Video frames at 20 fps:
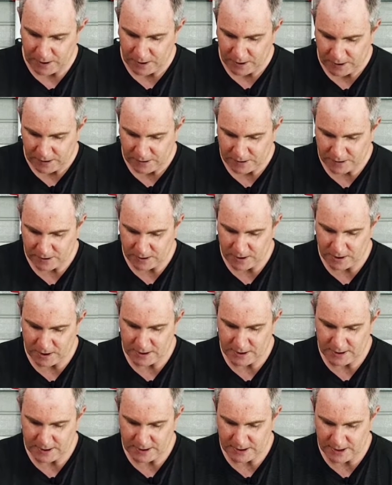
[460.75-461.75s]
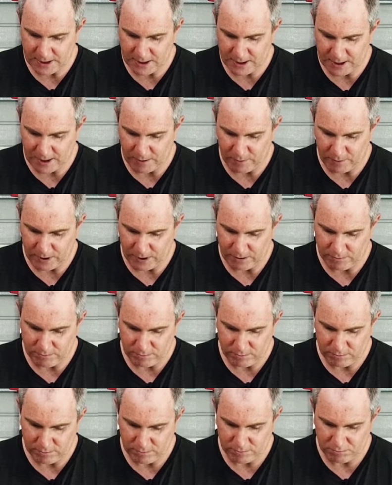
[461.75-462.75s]
So you can see that one,
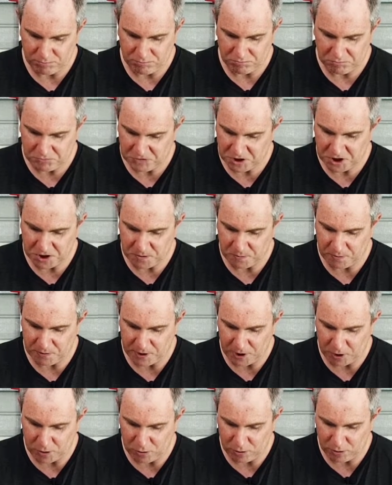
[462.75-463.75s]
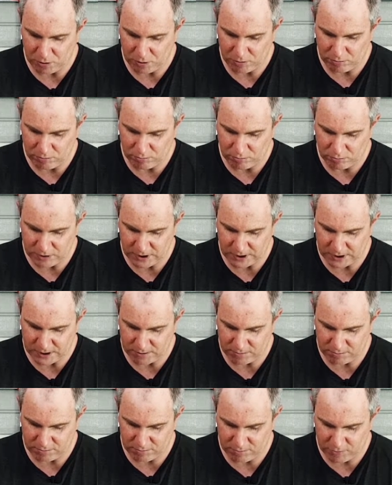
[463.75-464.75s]
it's pretty good. There's
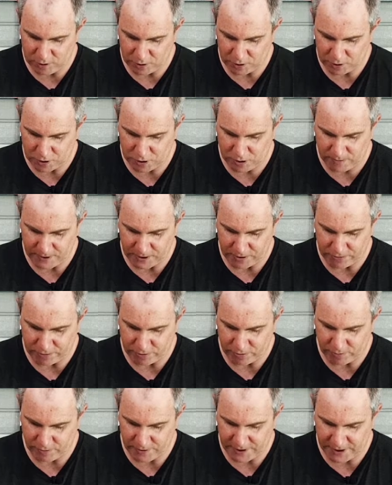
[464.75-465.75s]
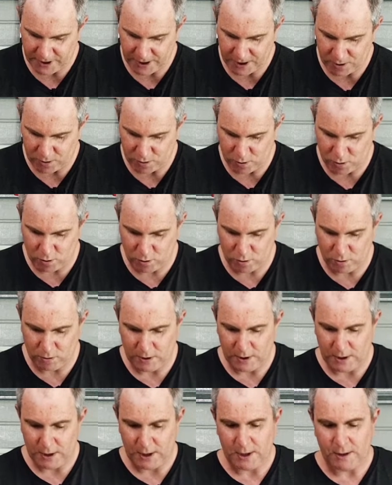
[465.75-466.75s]
not too much wrong with that at all,
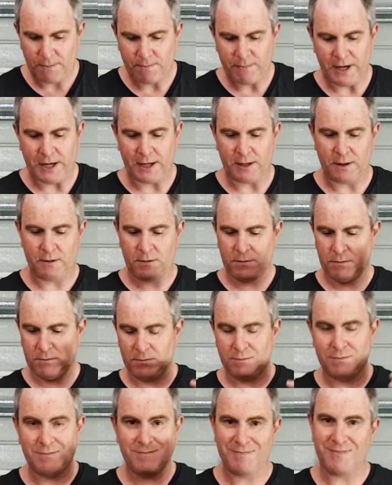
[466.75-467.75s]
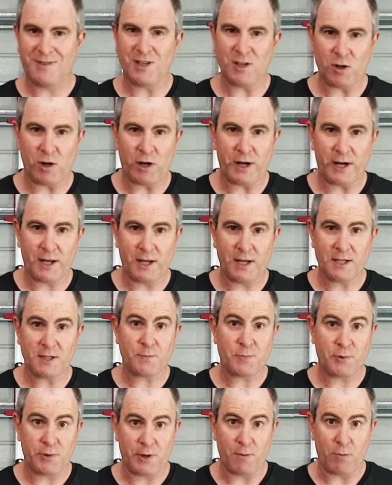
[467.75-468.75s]
but the lighting is
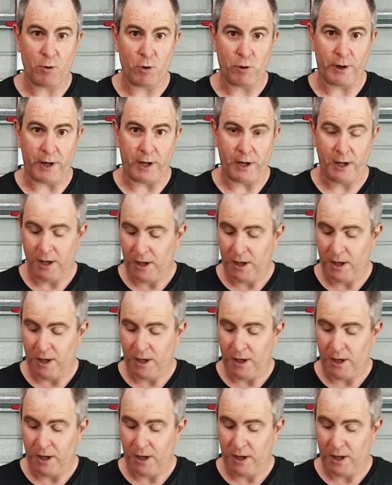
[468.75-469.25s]
pretty boring.